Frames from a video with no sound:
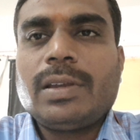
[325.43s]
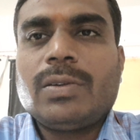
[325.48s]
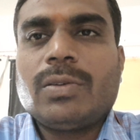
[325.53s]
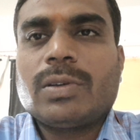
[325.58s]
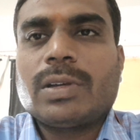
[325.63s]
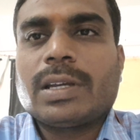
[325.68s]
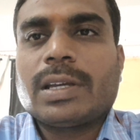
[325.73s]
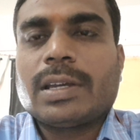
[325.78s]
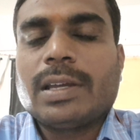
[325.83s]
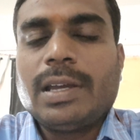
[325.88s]

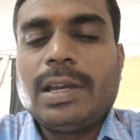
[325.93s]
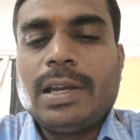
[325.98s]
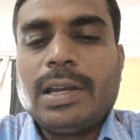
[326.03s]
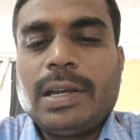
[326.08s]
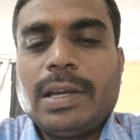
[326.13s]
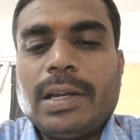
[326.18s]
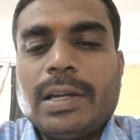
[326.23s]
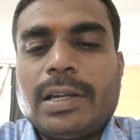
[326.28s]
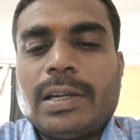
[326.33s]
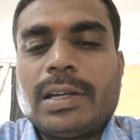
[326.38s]
Okay.
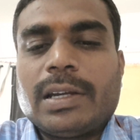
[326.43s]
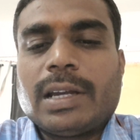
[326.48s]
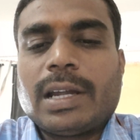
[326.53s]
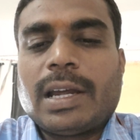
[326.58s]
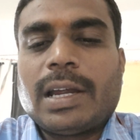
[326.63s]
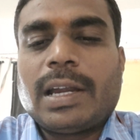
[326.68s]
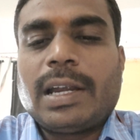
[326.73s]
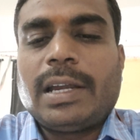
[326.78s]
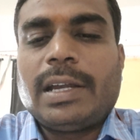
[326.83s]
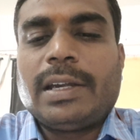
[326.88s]

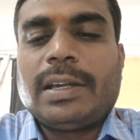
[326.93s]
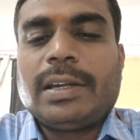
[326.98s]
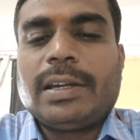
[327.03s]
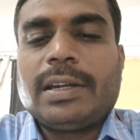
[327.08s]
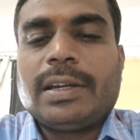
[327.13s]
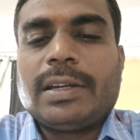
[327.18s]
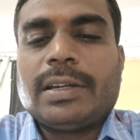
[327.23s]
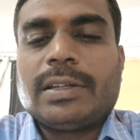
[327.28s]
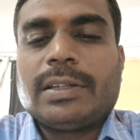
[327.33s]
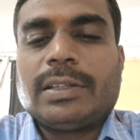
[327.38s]

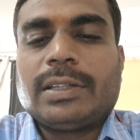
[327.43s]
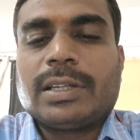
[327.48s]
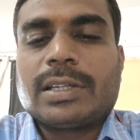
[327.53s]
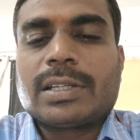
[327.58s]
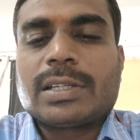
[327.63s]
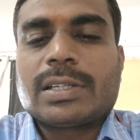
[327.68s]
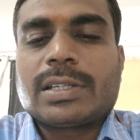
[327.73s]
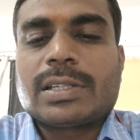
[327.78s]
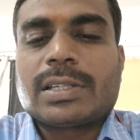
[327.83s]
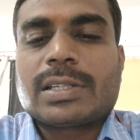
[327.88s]
And
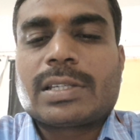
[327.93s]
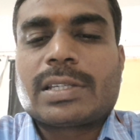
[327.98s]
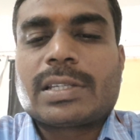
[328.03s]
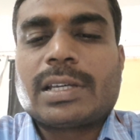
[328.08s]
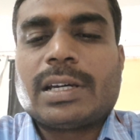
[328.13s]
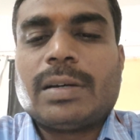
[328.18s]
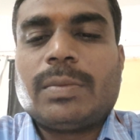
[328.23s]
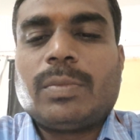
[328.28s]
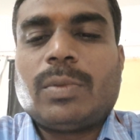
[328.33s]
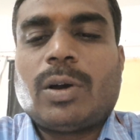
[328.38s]
the
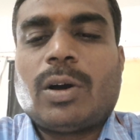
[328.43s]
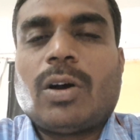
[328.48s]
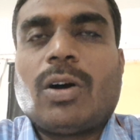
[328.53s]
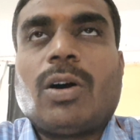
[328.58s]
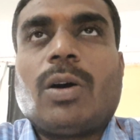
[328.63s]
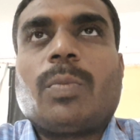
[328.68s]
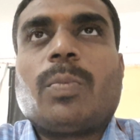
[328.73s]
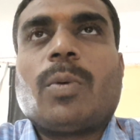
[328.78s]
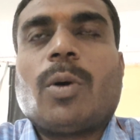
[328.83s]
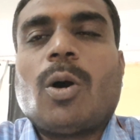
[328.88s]
sum
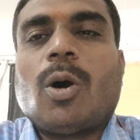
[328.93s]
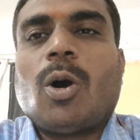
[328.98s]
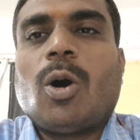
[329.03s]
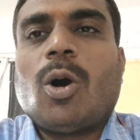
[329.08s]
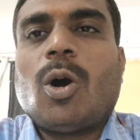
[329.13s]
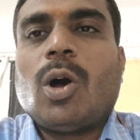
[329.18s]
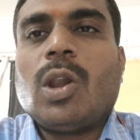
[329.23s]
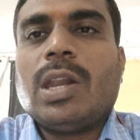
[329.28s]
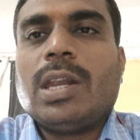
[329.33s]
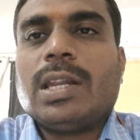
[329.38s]
of
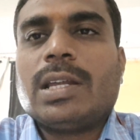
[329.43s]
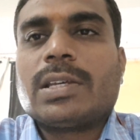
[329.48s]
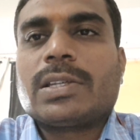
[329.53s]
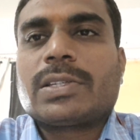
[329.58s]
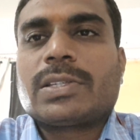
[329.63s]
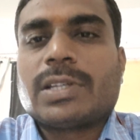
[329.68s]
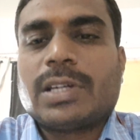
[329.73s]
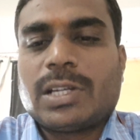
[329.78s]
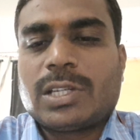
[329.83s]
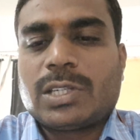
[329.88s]
all
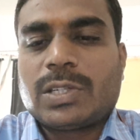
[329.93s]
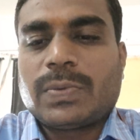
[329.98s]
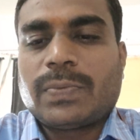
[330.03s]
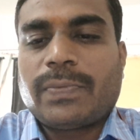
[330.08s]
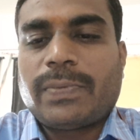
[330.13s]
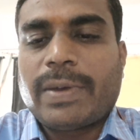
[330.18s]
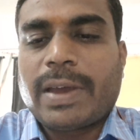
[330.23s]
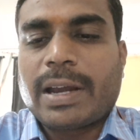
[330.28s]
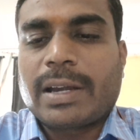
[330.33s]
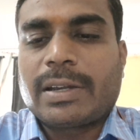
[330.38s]
such
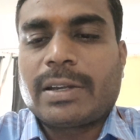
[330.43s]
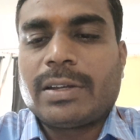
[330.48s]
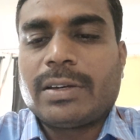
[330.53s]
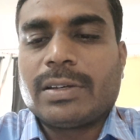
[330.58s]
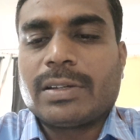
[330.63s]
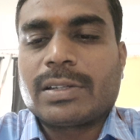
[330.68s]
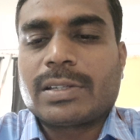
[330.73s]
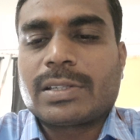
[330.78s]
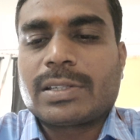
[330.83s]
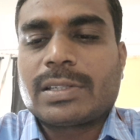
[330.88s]

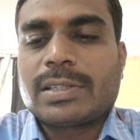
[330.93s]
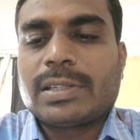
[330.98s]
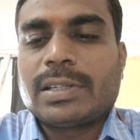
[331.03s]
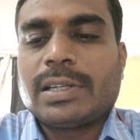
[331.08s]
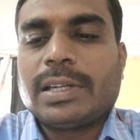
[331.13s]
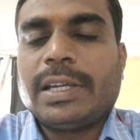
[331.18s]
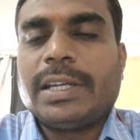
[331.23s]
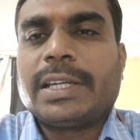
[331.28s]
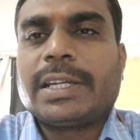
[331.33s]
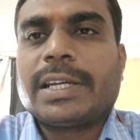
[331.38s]
factors,
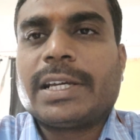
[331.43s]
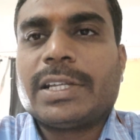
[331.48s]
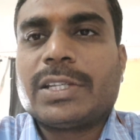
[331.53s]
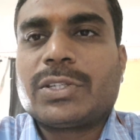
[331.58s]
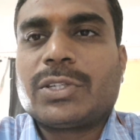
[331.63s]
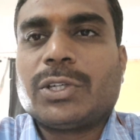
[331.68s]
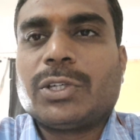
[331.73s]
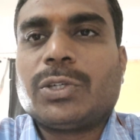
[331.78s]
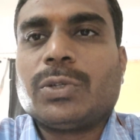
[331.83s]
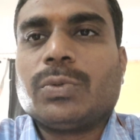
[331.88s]
it
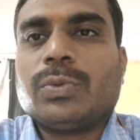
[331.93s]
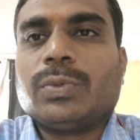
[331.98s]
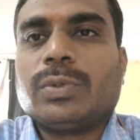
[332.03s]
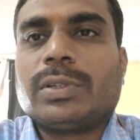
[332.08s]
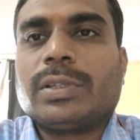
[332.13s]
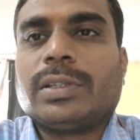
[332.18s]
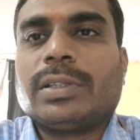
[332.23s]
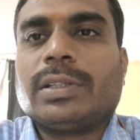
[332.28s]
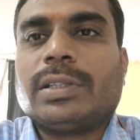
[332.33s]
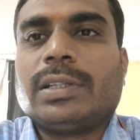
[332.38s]
constitute
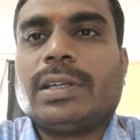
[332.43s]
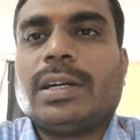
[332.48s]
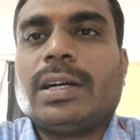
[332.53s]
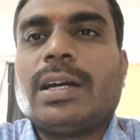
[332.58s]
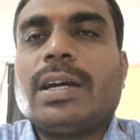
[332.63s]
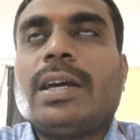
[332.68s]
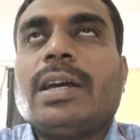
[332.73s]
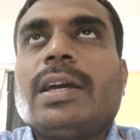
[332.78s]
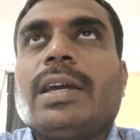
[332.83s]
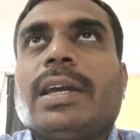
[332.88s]

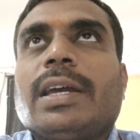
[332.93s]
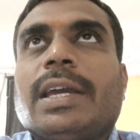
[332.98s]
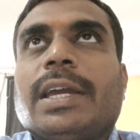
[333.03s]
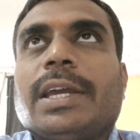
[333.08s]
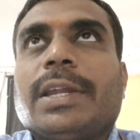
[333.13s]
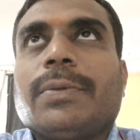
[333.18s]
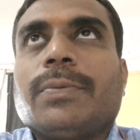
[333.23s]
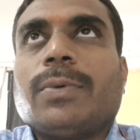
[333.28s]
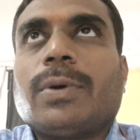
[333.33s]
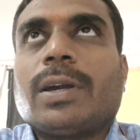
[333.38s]
the
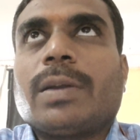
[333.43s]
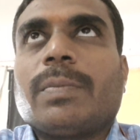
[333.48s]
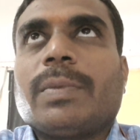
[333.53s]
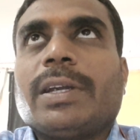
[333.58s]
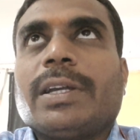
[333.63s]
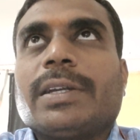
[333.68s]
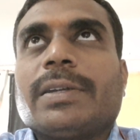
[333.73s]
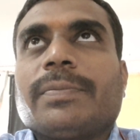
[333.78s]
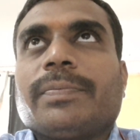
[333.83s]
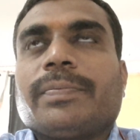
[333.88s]

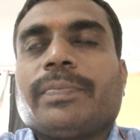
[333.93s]
environment.